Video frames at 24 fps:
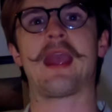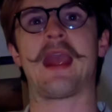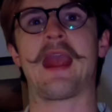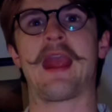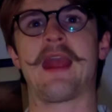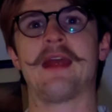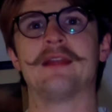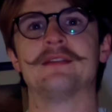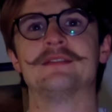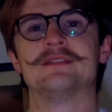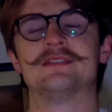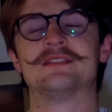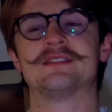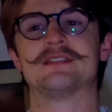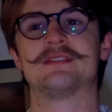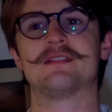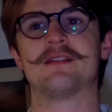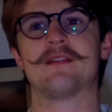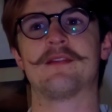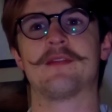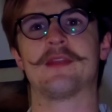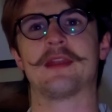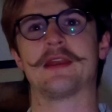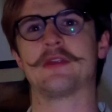And
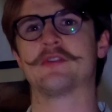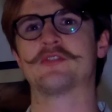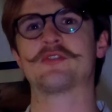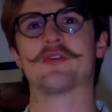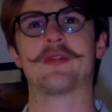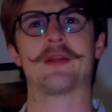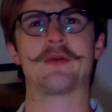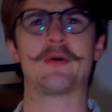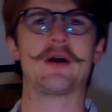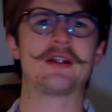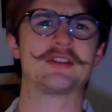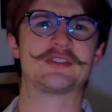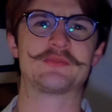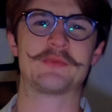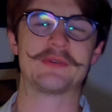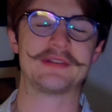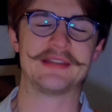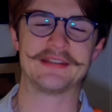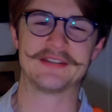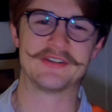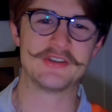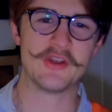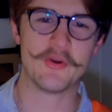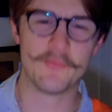then he was going like, well, I just
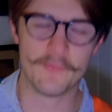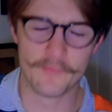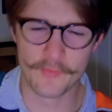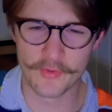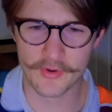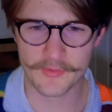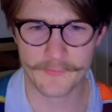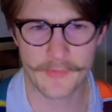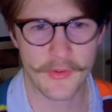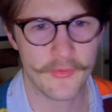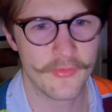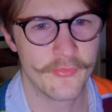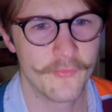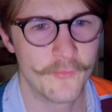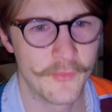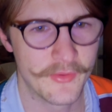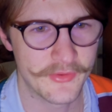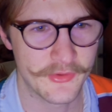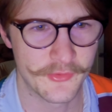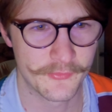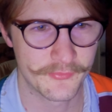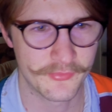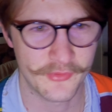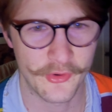need to know more about
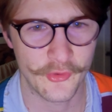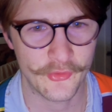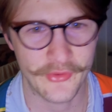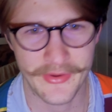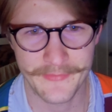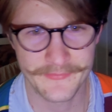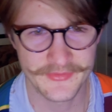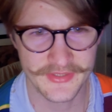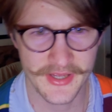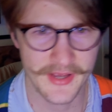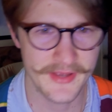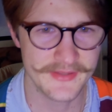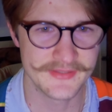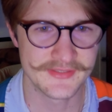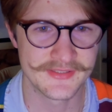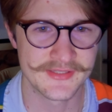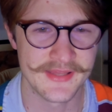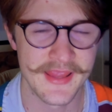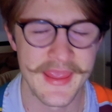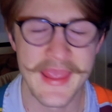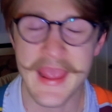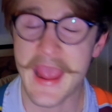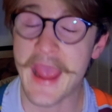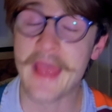what your program
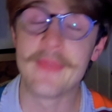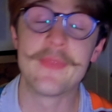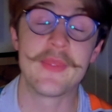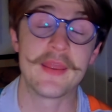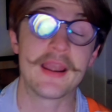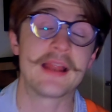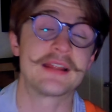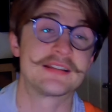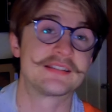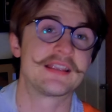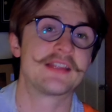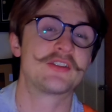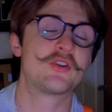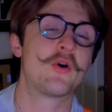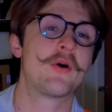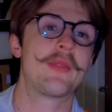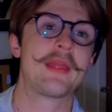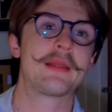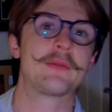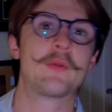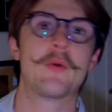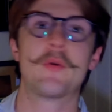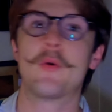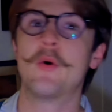does. And then I said
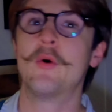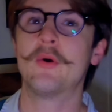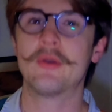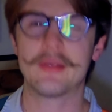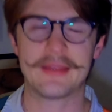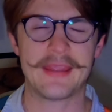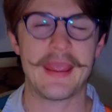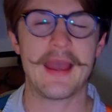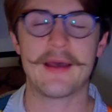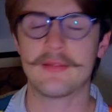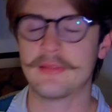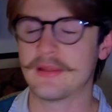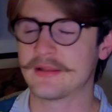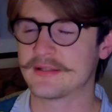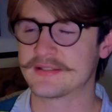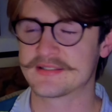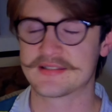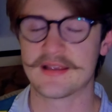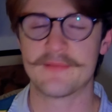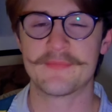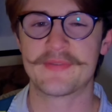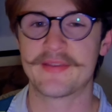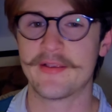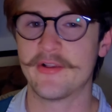going like, well, look, yeah, like
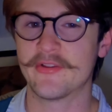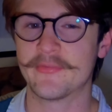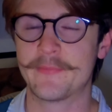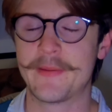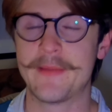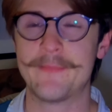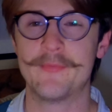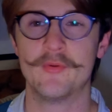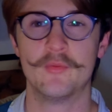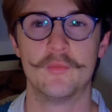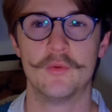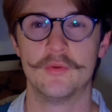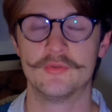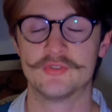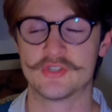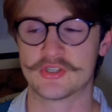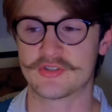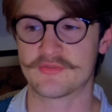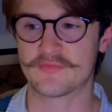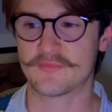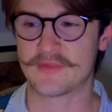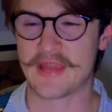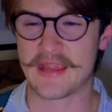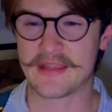some salespeople will
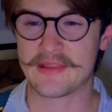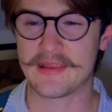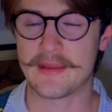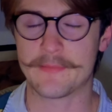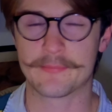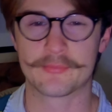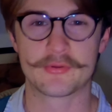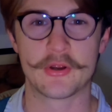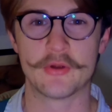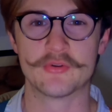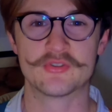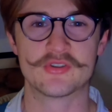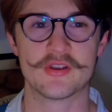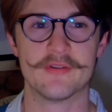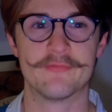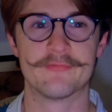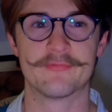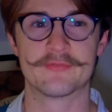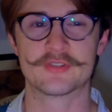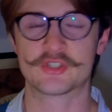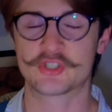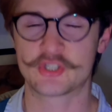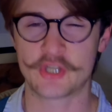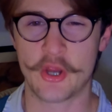just take the approach
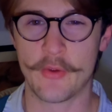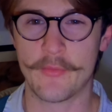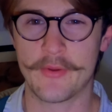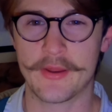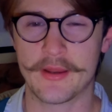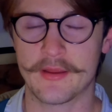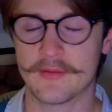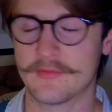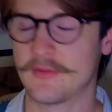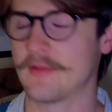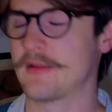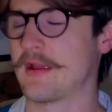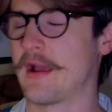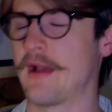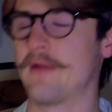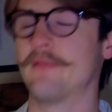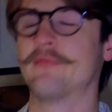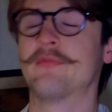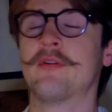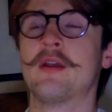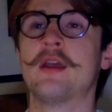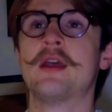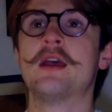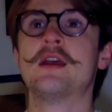of showing,
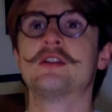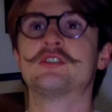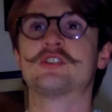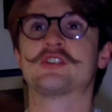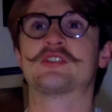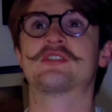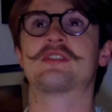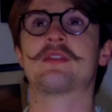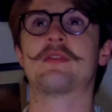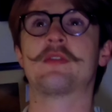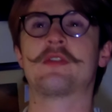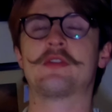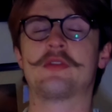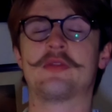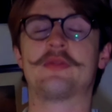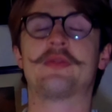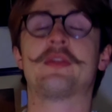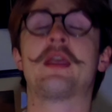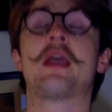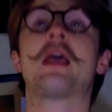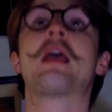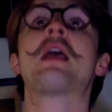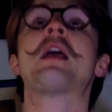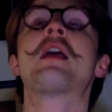of just,
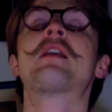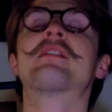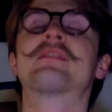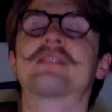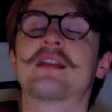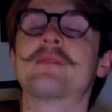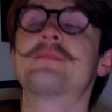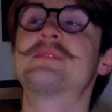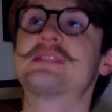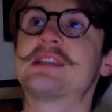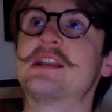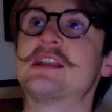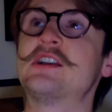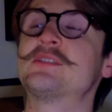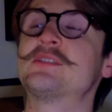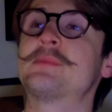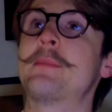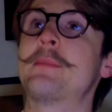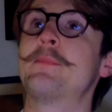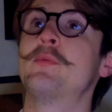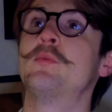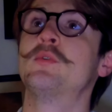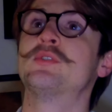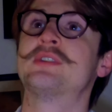some
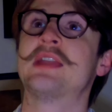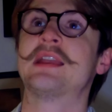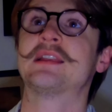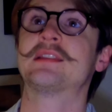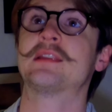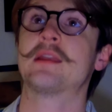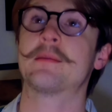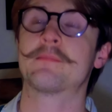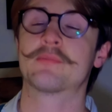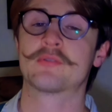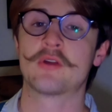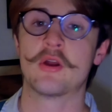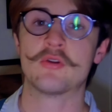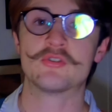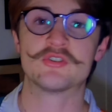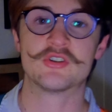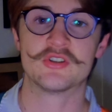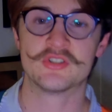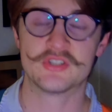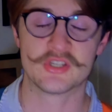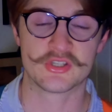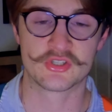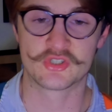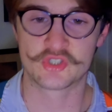salespeople will take the approach
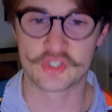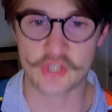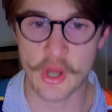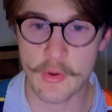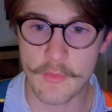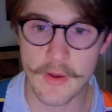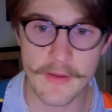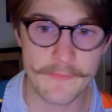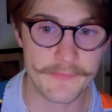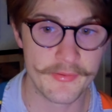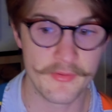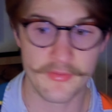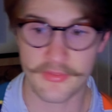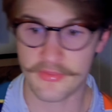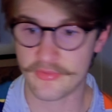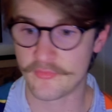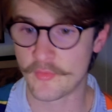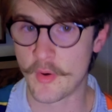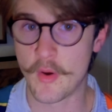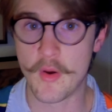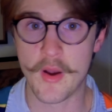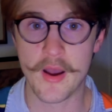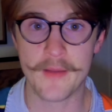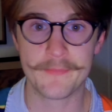and just show up,
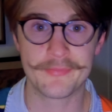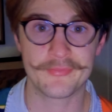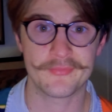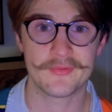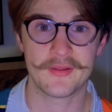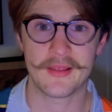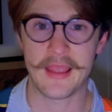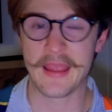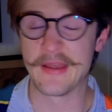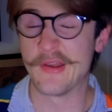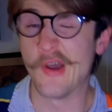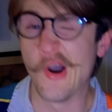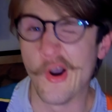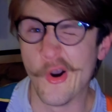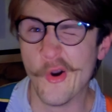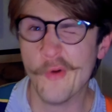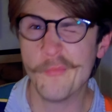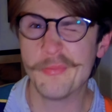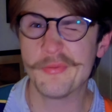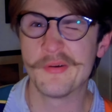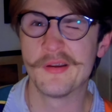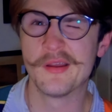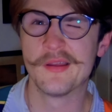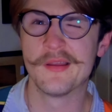throw up, and hope.